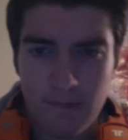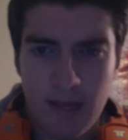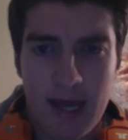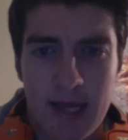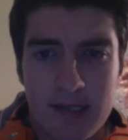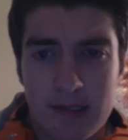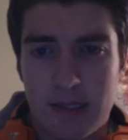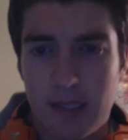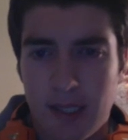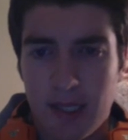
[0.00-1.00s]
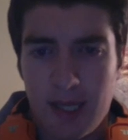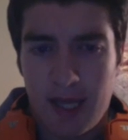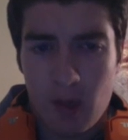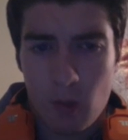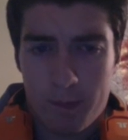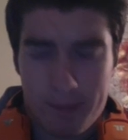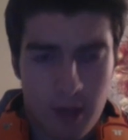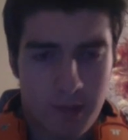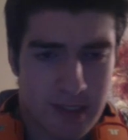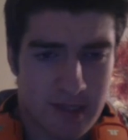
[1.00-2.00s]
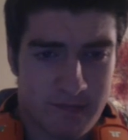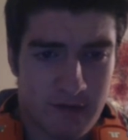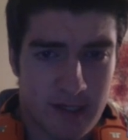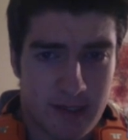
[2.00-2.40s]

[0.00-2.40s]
and boy was it fun!